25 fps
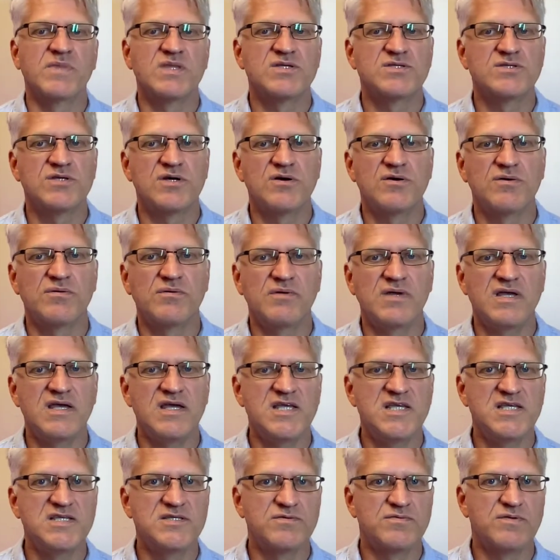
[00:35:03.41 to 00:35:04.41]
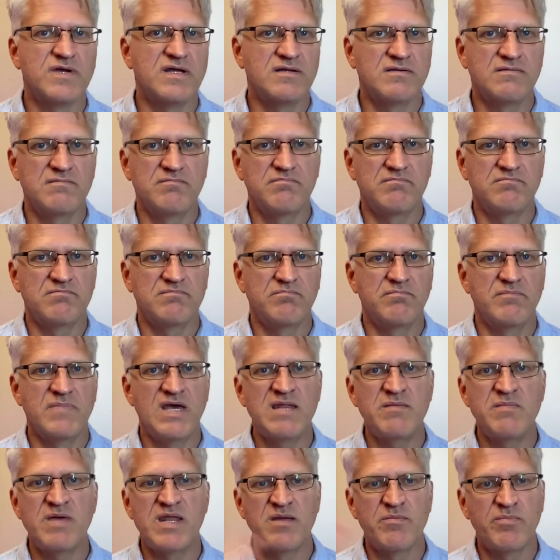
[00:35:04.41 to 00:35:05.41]
So he's written
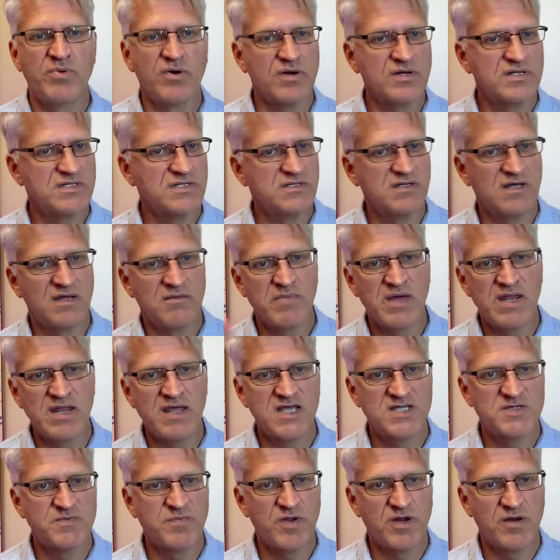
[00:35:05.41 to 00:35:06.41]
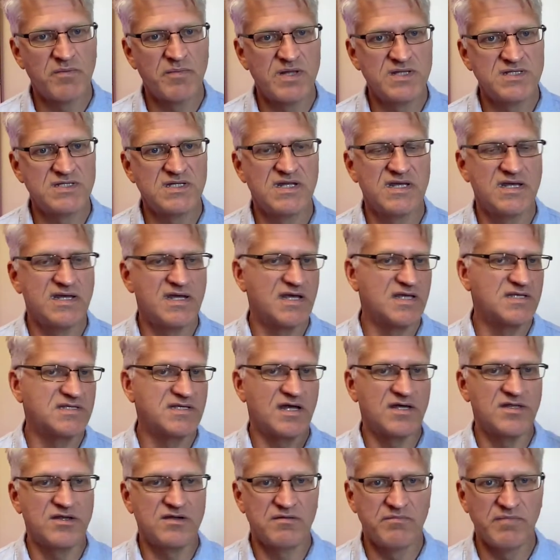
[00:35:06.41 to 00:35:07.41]
many books and done many experiments, and he has
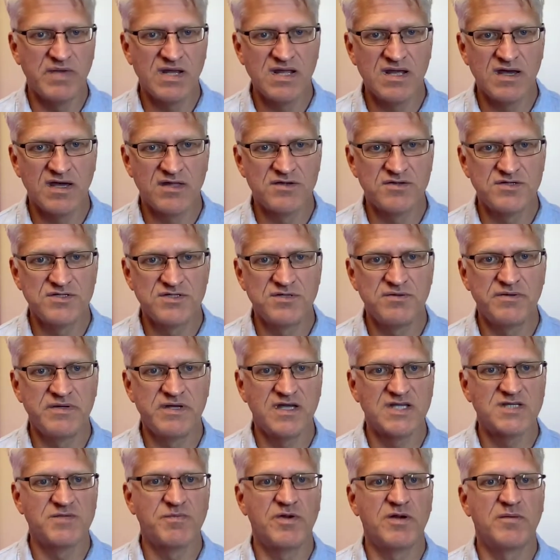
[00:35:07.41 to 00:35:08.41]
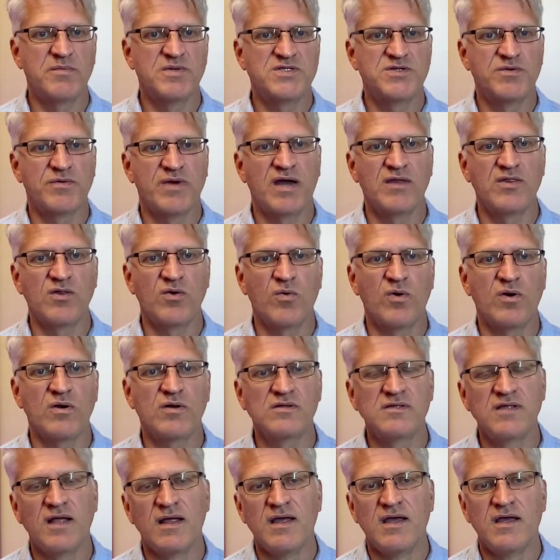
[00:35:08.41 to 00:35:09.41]
many others doing experiments around the
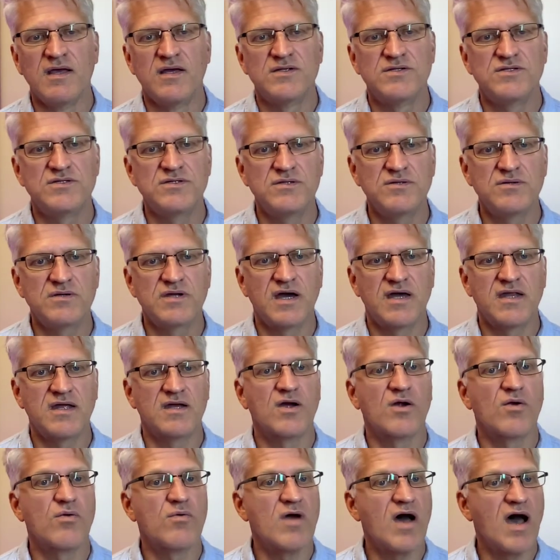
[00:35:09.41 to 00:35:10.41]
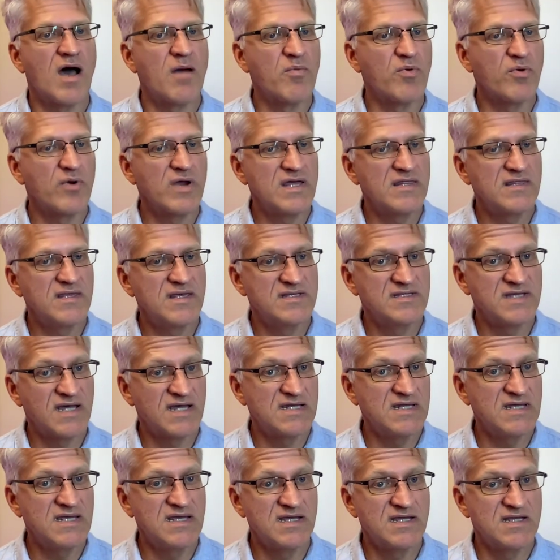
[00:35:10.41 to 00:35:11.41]
world to kind of corroborate these
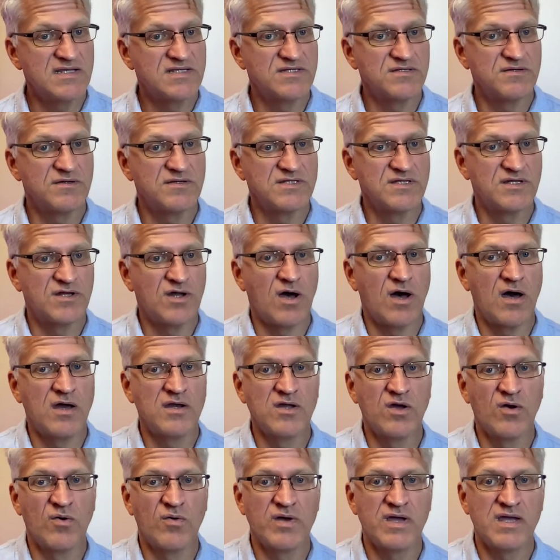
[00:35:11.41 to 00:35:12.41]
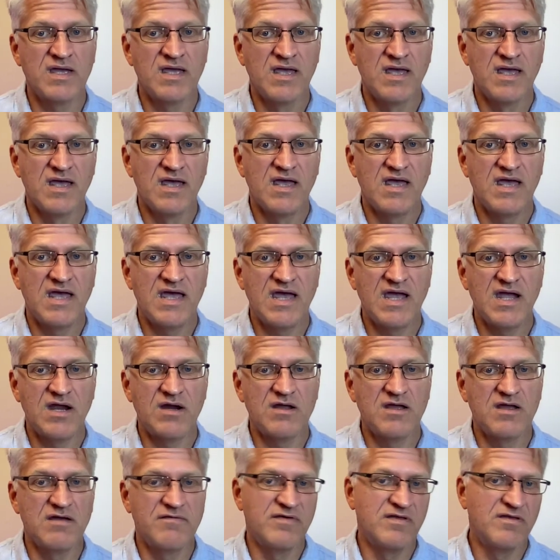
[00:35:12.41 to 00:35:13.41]
ideas. So it's an ongoing
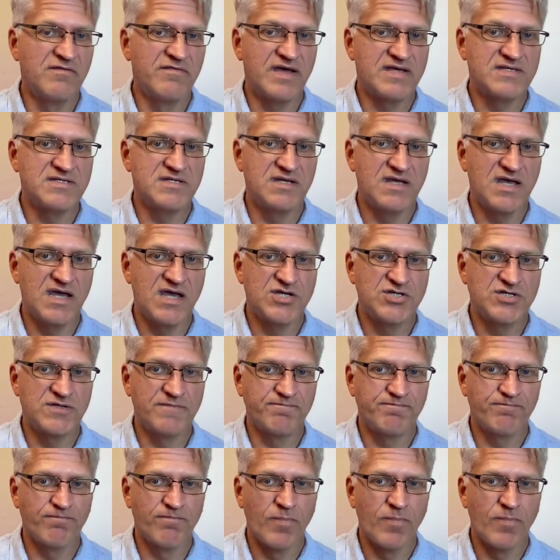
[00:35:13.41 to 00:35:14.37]
area of investigation.